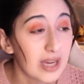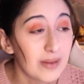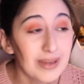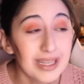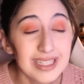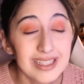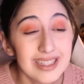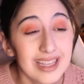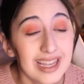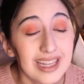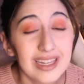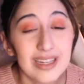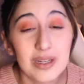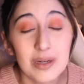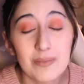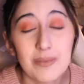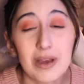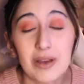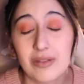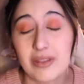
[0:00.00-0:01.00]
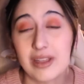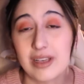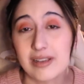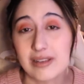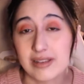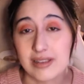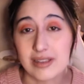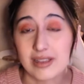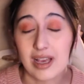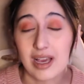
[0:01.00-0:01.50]
I'm excited about
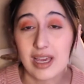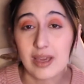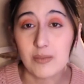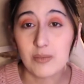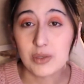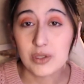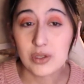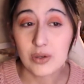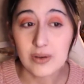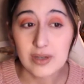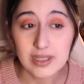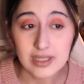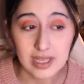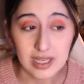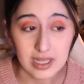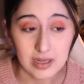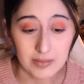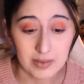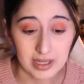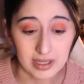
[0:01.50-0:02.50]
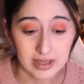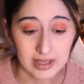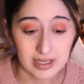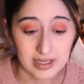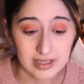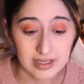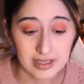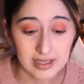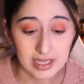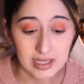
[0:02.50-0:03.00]
this. I am so excited about
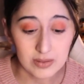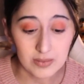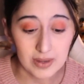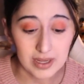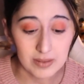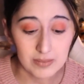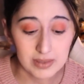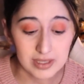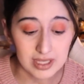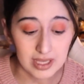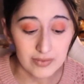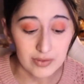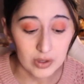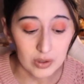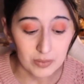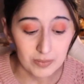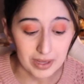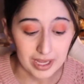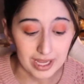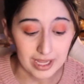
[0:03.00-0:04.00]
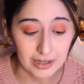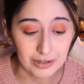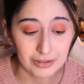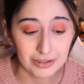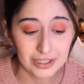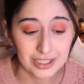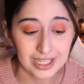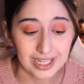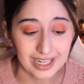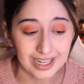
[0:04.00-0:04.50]
this. That's why I'm saving all my
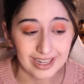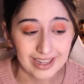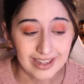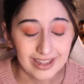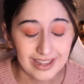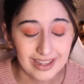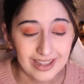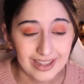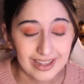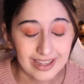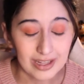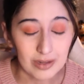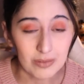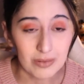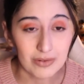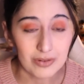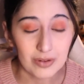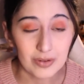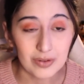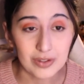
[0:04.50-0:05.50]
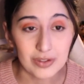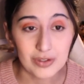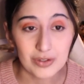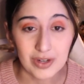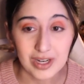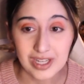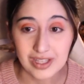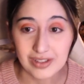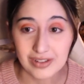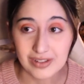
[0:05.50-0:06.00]
energy in reviewing
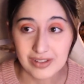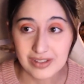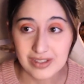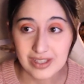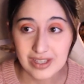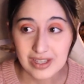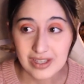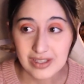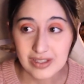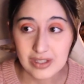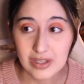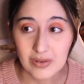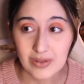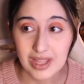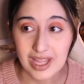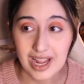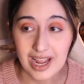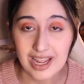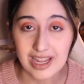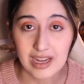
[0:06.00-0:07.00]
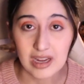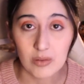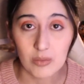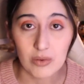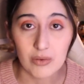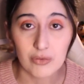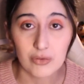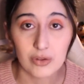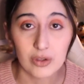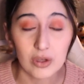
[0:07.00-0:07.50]
trailers so that I can
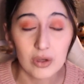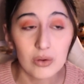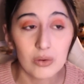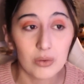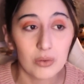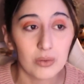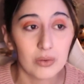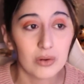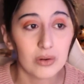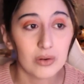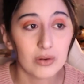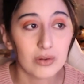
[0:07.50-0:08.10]
review